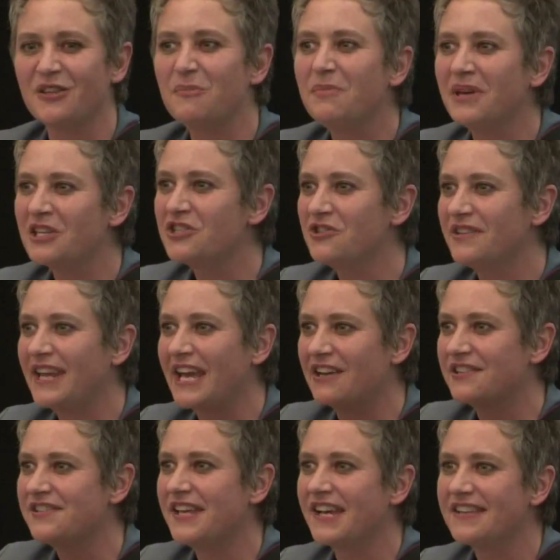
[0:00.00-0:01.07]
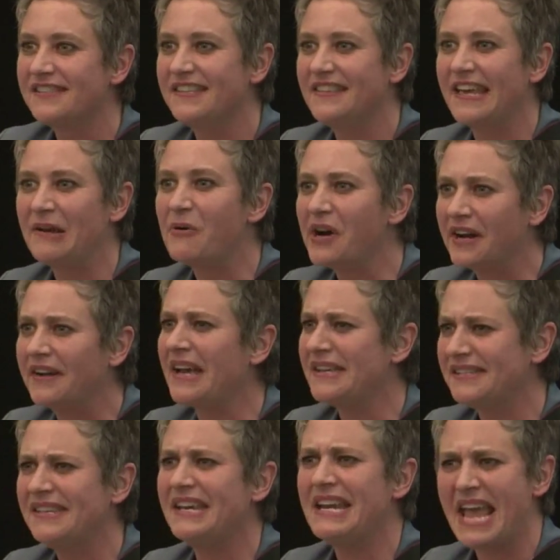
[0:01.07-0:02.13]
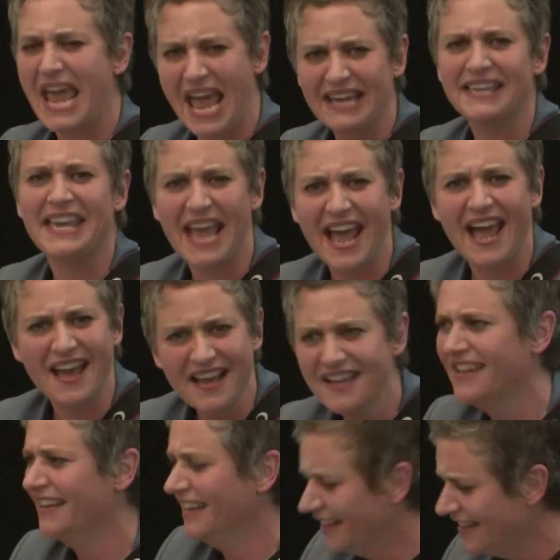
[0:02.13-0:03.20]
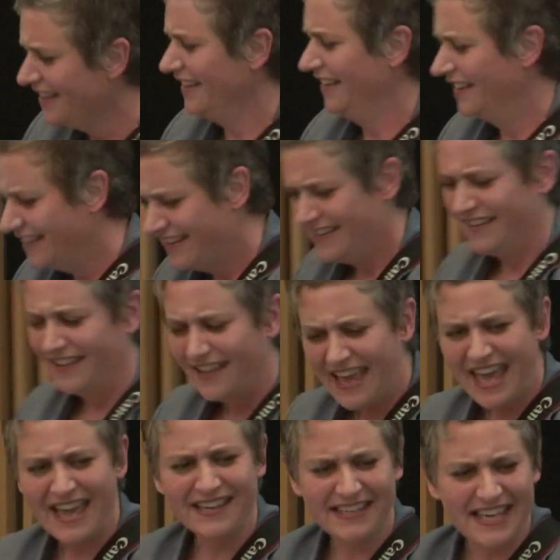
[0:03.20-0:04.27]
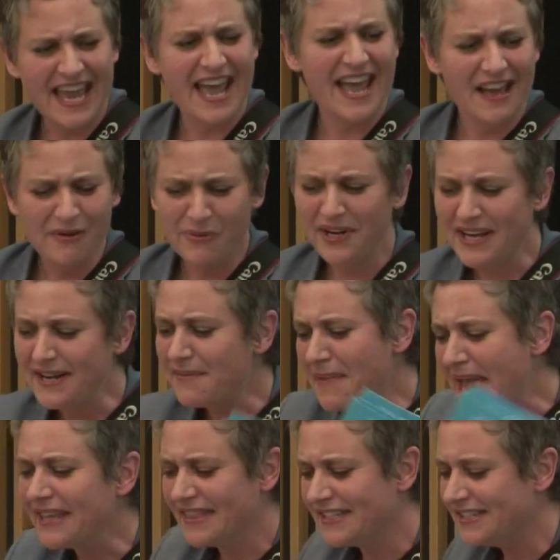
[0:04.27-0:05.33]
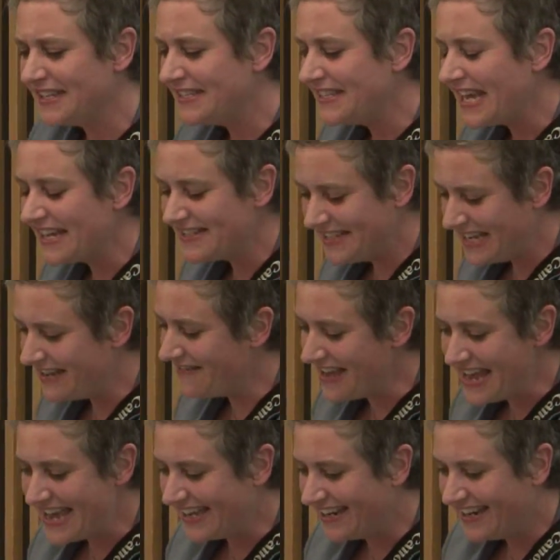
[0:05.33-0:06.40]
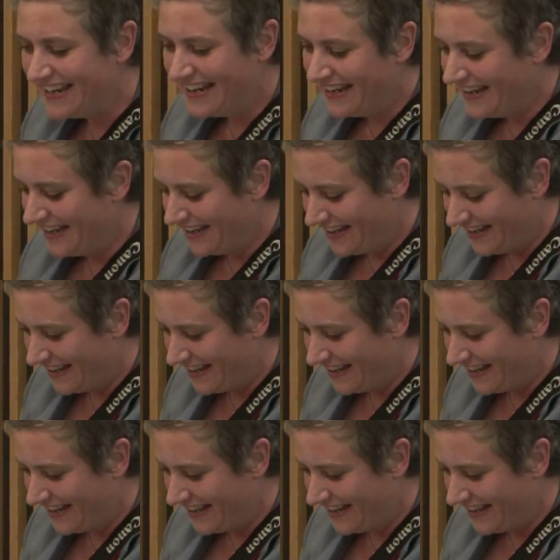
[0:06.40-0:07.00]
the picture and how sexy they were, and I said, heck yeah! Heck yeah! We're going to make this a sexy event.